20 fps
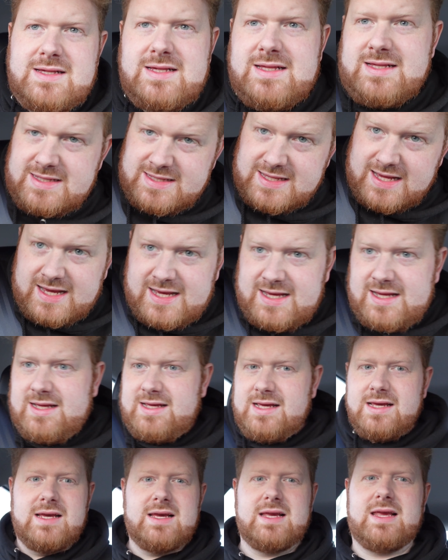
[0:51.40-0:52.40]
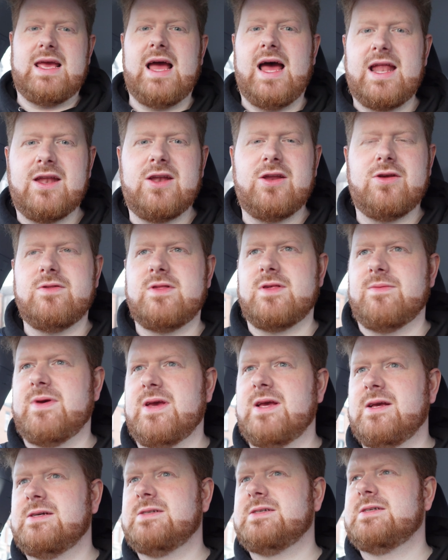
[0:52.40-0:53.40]
is uh, kind of new to
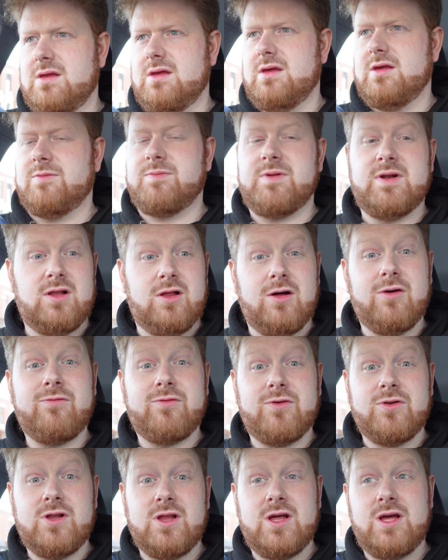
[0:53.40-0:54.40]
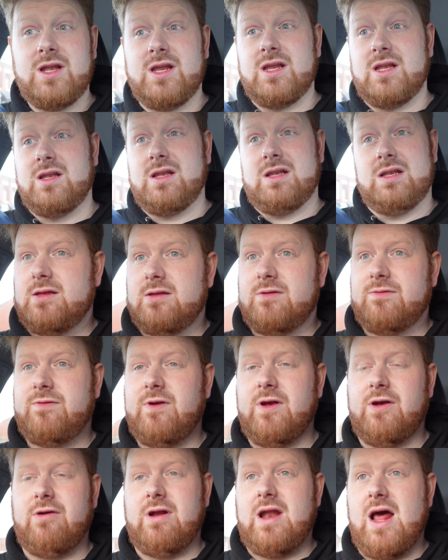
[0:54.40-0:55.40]
me. It's been a lot of fun learning,
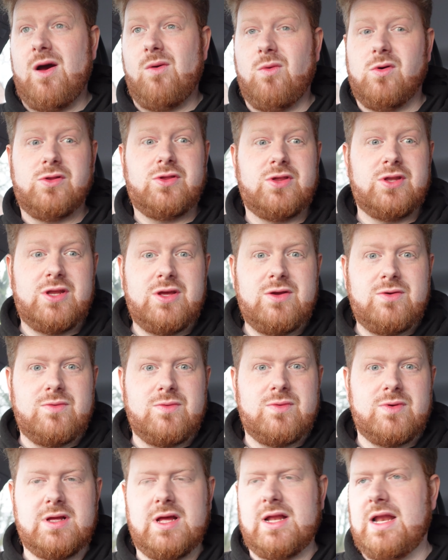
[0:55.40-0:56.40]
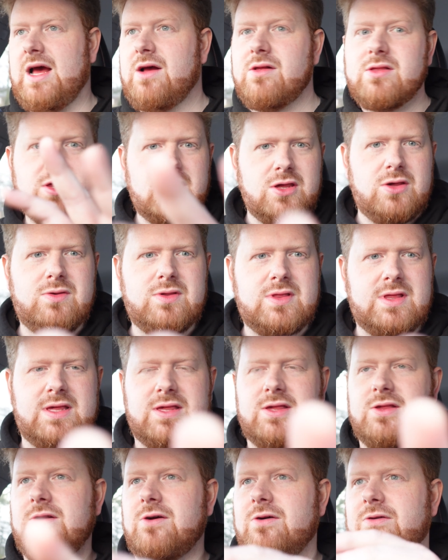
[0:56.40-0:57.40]
figuring out what to do and how to use this
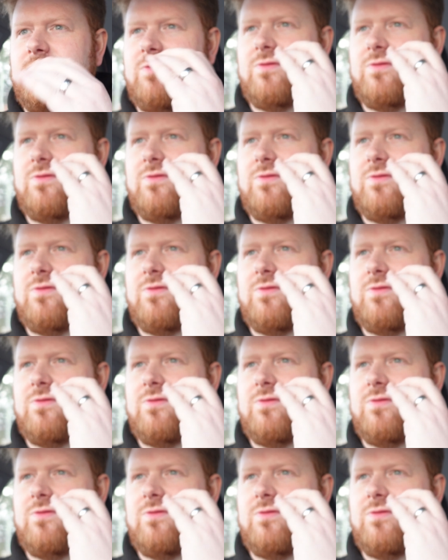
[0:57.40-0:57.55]
stuff.